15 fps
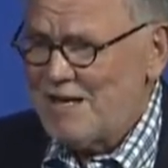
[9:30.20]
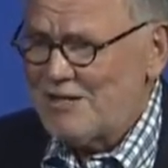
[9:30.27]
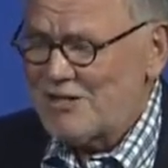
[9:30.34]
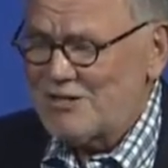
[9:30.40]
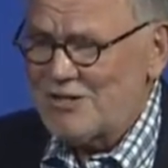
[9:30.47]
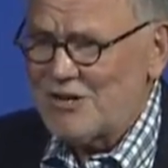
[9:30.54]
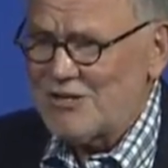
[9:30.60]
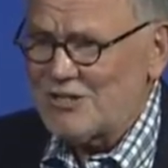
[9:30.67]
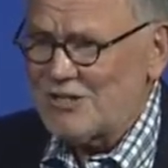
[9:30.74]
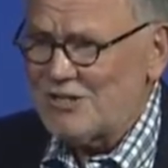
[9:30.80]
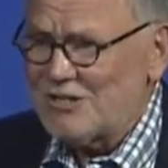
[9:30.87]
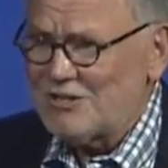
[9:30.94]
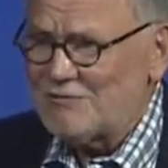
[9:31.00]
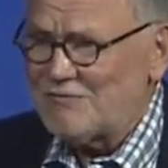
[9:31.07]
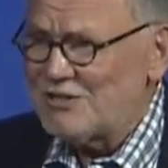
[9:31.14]
Star
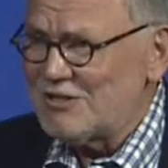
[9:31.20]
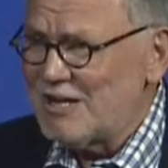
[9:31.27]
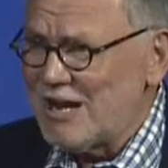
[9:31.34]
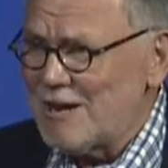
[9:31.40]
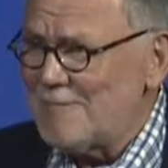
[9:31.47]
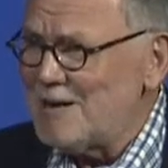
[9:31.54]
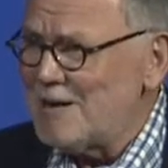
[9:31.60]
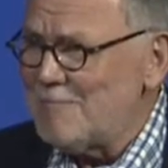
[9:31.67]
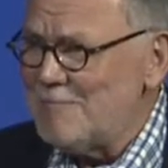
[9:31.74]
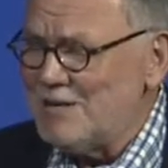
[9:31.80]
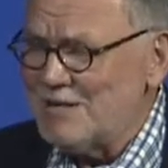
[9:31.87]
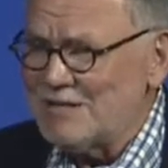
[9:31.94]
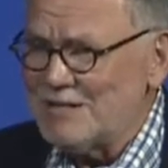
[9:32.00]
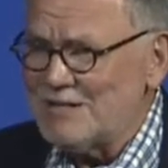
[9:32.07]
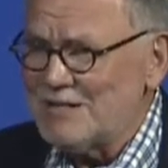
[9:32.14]
Skills was not about
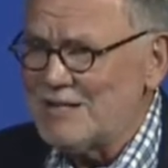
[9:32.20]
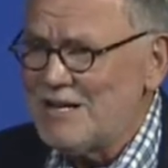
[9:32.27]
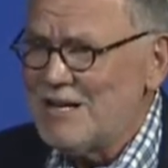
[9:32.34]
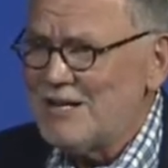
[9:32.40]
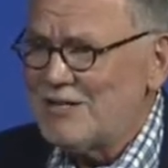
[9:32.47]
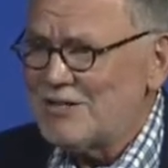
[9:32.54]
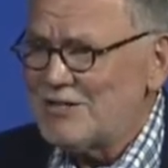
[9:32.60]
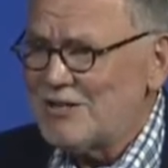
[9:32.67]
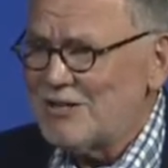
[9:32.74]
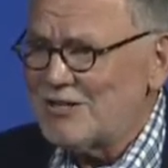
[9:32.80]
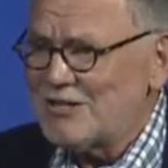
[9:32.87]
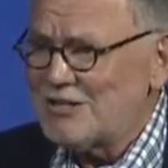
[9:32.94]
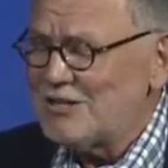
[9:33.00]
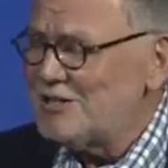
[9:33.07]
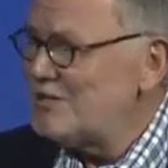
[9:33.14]
business. Star
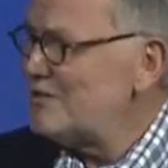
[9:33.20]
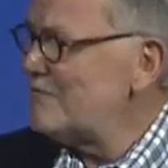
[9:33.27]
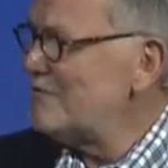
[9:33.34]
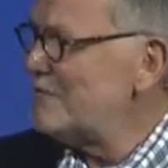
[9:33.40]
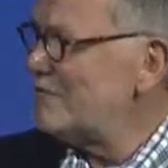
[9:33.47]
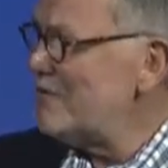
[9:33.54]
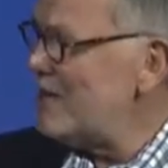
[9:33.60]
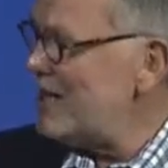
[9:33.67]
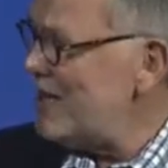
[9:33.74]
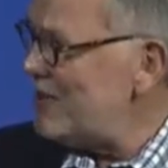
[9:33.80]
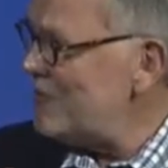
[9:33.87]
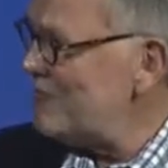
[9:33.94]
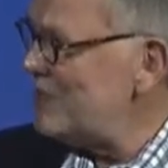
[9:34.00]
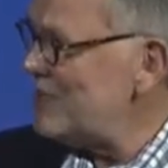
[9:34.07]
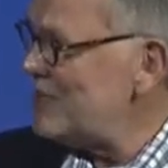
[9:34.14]
Skills was
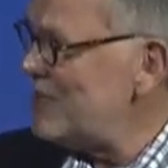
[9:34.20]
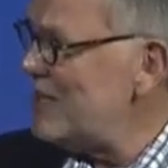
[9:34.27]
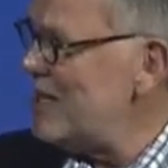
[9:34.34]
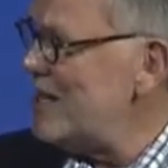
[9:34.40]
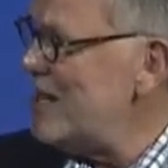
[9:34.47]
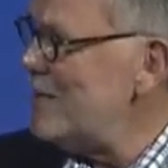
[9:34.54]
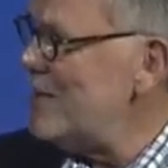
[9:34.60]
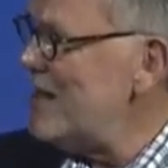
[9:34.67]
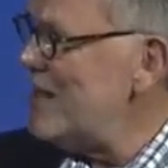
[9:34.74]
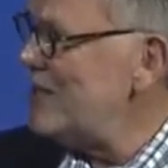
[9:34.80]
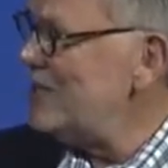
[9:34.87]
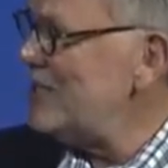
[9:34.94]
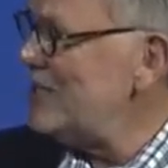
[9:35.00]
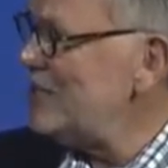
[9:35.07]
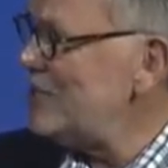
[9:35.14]
100%
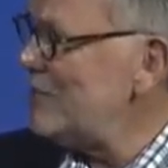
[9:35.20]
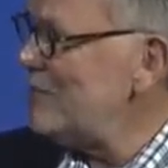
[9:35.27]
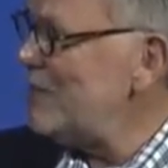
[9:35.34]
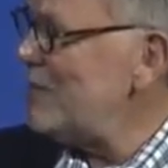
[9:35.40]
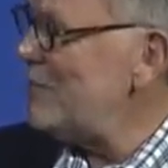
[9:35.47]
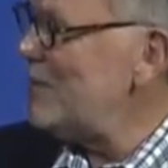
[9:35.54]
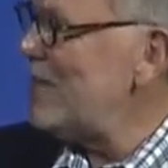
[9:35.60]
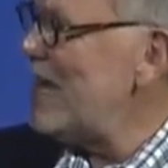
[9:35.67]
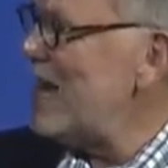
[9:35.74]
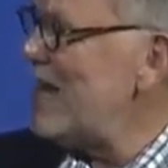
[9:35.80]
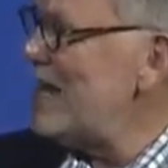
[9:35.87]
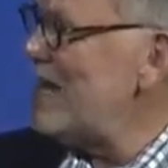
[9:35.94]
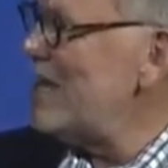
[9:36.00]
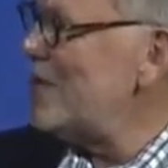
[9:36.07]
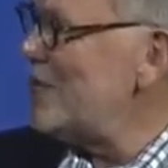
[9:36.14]
about teaching people how
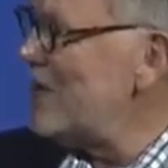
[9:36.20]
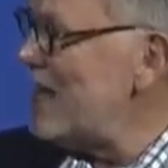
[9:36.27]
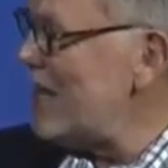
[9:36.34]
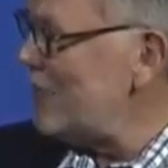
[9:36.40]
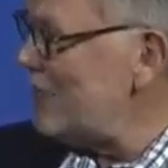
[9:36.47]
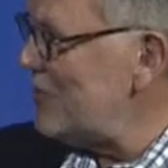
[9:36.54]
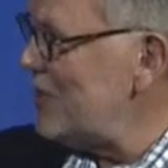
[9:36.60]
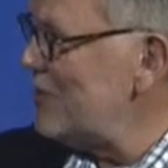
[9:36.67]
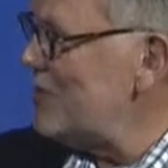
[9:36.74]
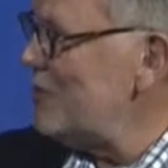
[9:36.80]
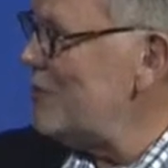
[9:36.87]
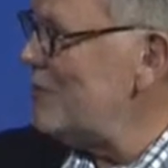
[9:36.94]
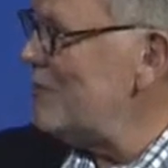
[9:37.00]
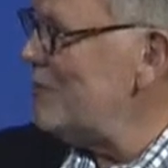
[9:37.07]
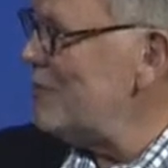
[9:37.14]
to interact with other
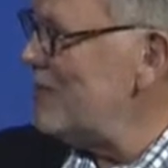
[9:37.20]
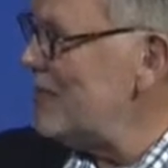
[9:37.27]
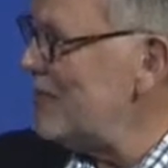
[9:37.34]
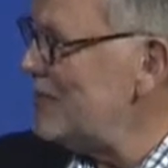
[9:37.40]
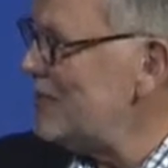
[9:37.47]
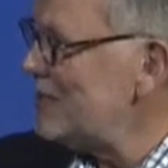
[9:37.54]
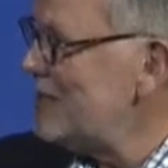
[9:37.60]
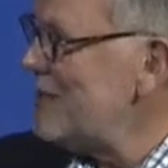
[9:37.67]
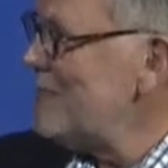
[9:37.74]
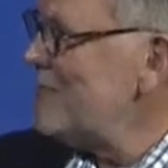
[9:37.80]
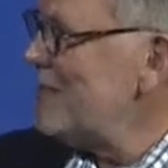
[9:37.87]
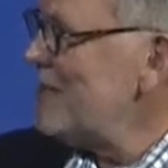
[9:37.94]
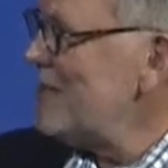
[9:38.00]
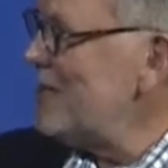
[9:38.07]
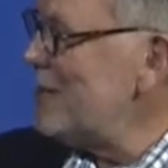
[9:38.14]
human beings
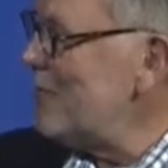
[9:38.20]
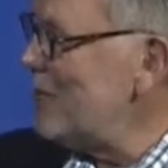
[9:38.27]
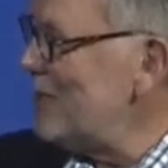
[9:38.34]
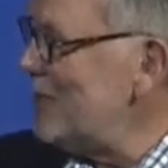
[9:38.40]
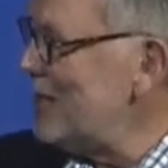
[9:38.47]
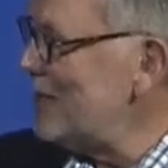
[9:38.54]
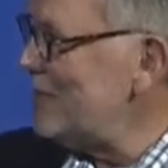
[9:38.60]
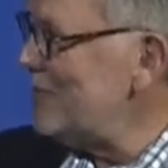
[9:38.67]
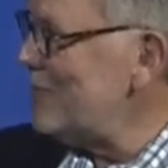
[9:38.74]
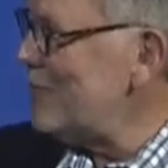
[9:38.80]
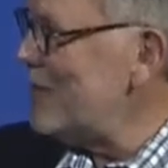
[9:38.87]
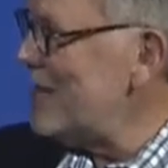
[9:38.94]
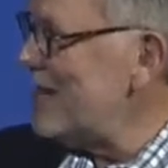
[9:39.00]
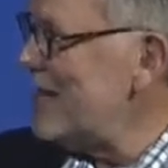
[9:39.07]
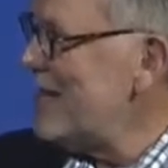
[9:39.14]
in a productive
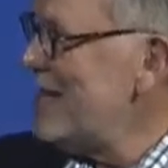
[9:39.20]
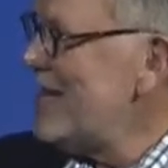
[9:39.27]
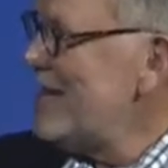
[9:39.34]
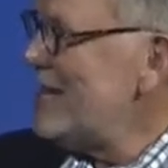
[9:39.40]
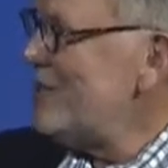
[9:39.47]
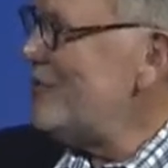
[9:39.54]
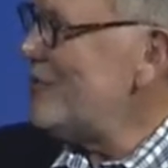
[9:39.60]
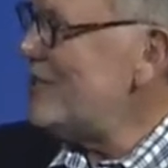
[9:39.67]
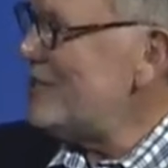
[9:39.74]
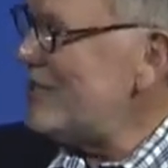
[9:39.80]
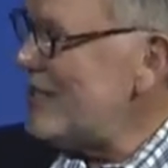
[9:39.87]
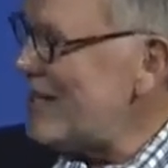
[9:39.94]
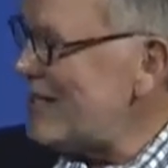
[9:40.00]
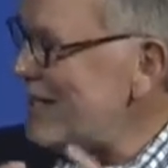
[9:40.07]
way. You could take